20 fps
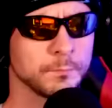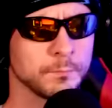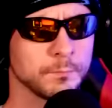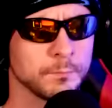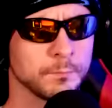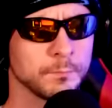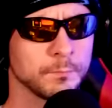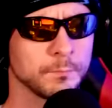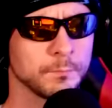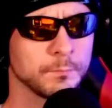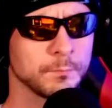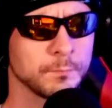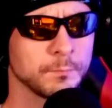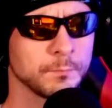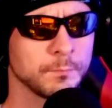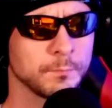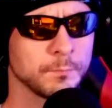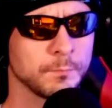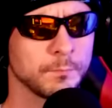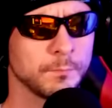
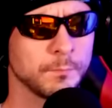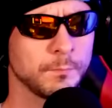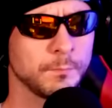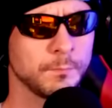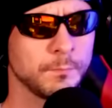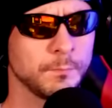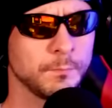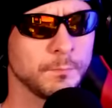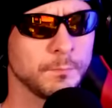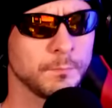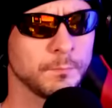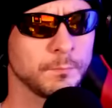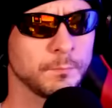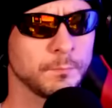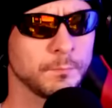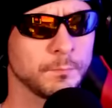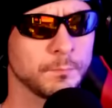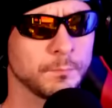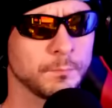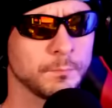
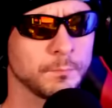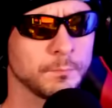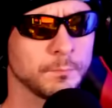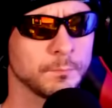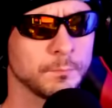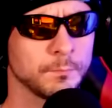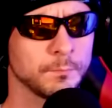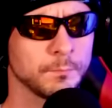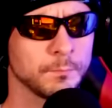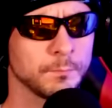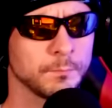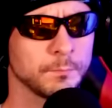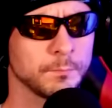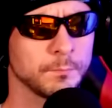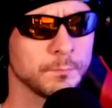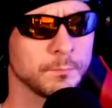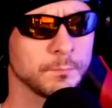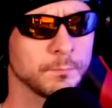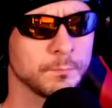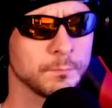
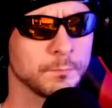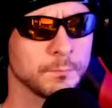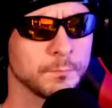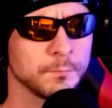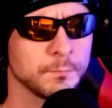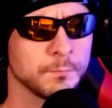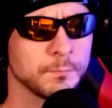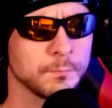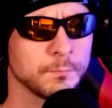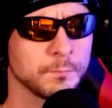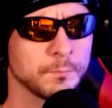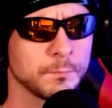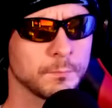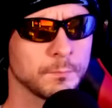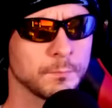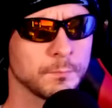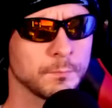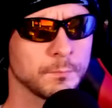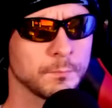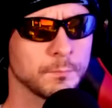
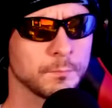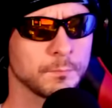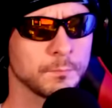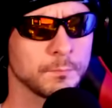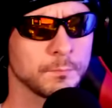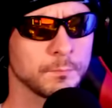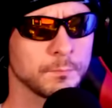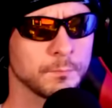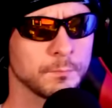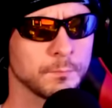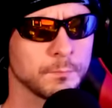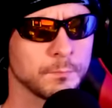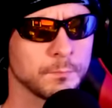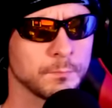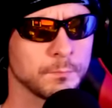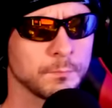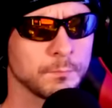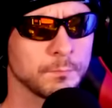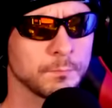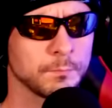
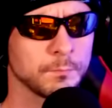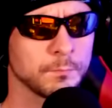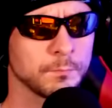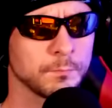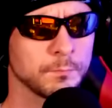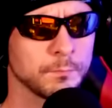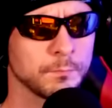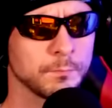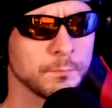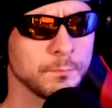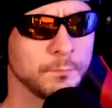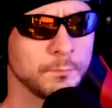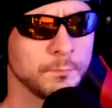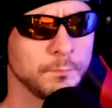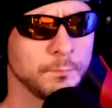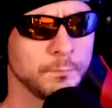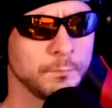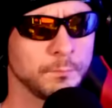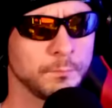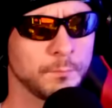
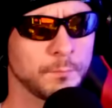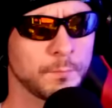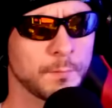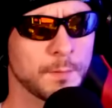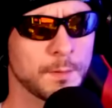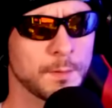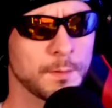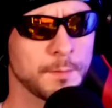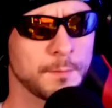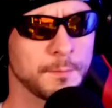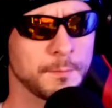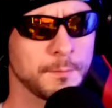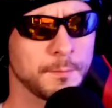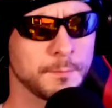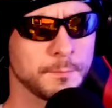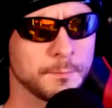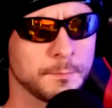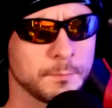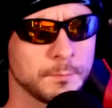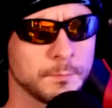
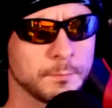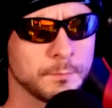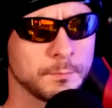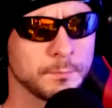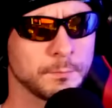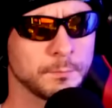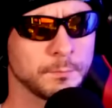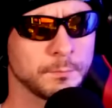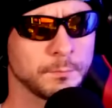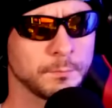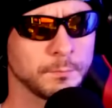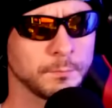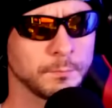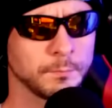(no one is talking)